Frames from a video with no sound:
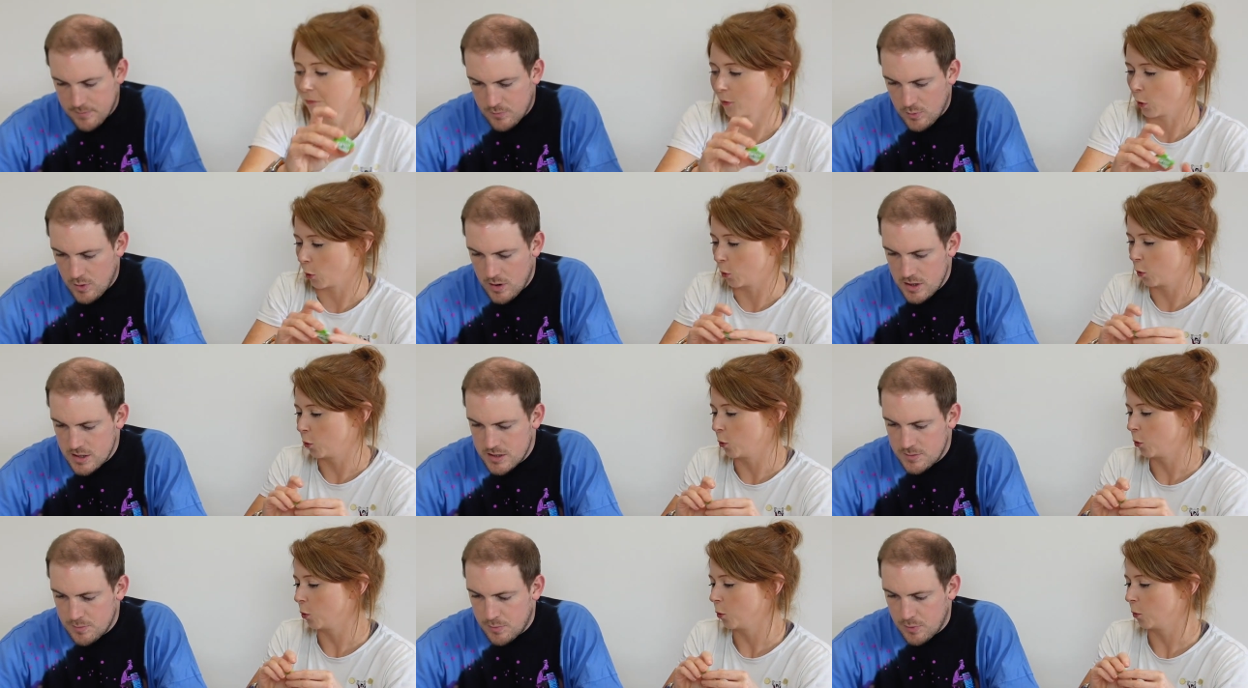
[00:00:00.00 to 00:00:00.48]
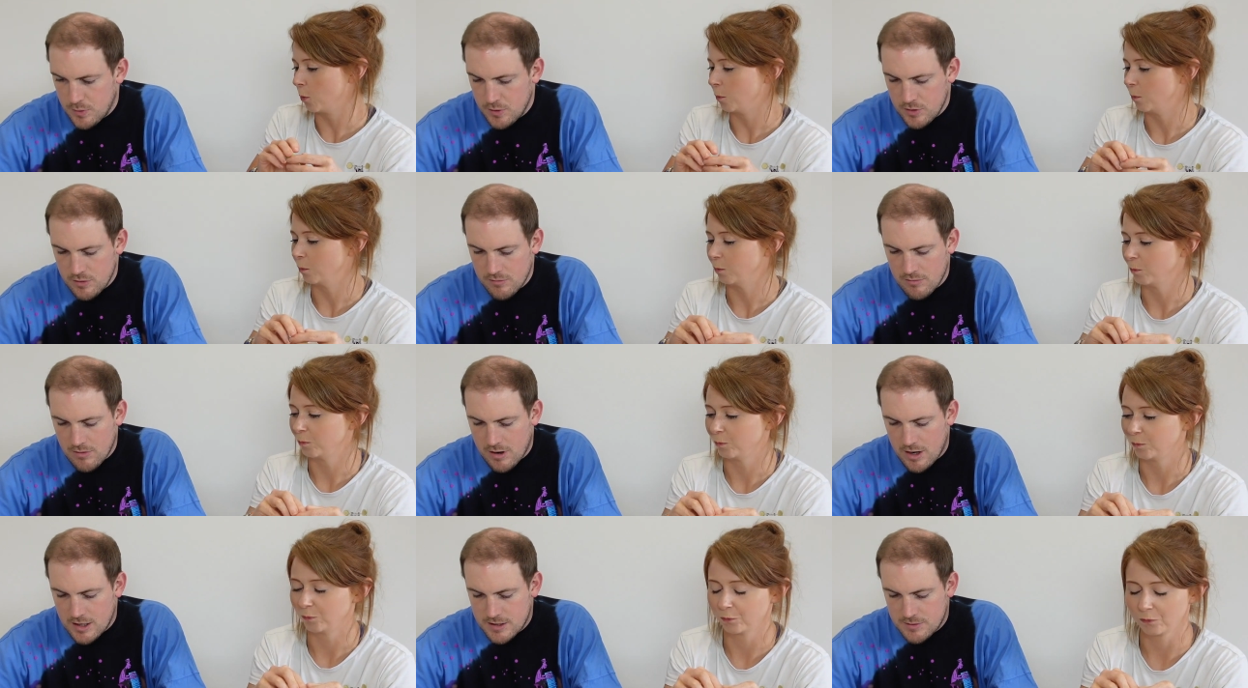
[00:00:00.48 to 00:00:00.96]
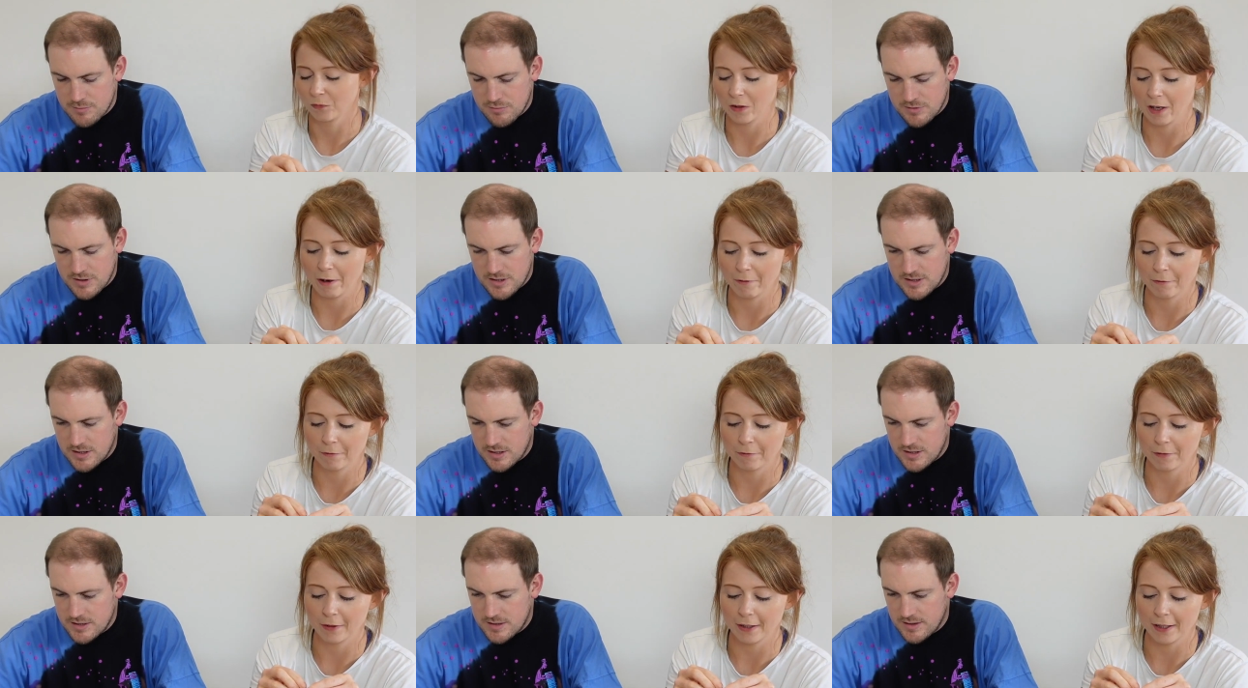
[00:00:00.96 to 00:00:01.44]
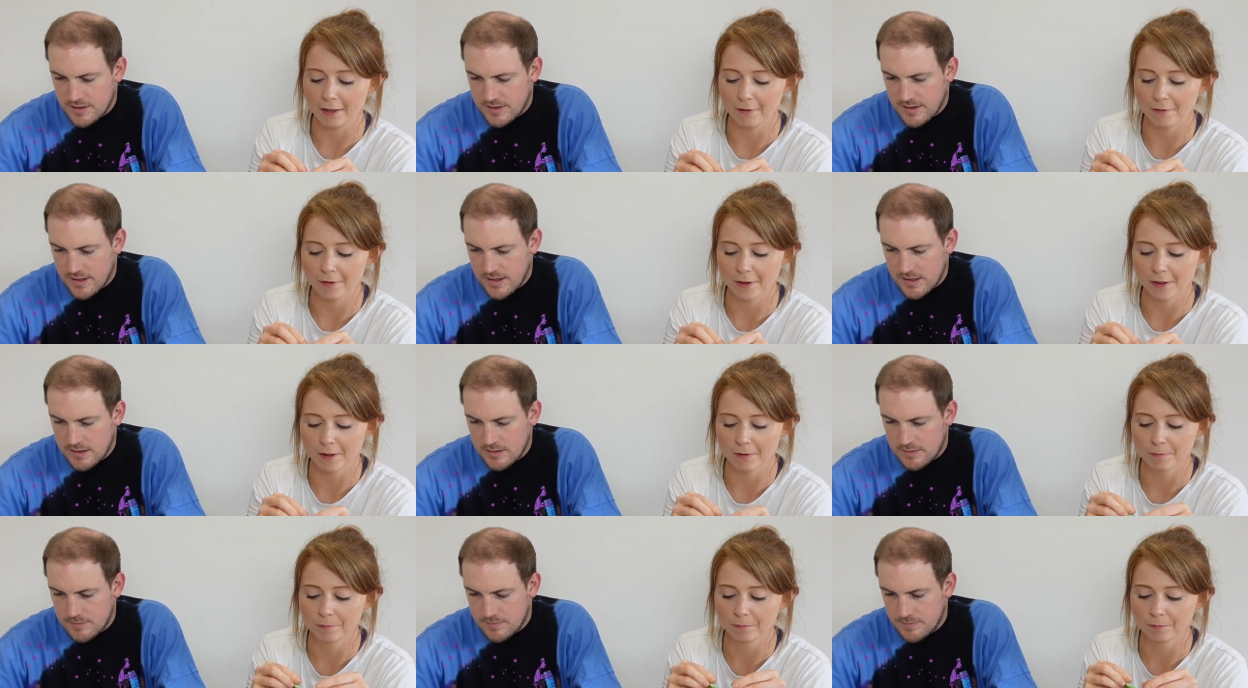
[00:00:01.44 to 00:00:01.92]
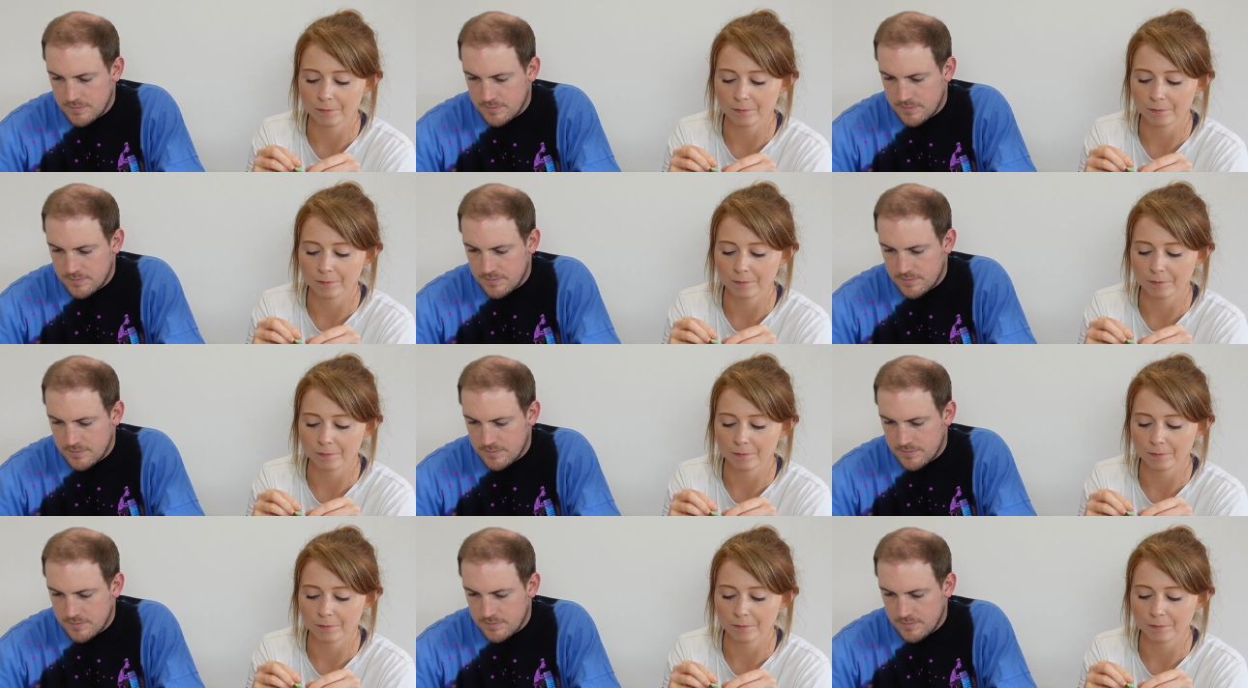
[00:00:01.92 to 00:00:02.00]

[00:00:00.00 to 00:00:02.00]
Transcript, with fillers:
Speaker 1: Why Ooh, is blue raspberry such a thing?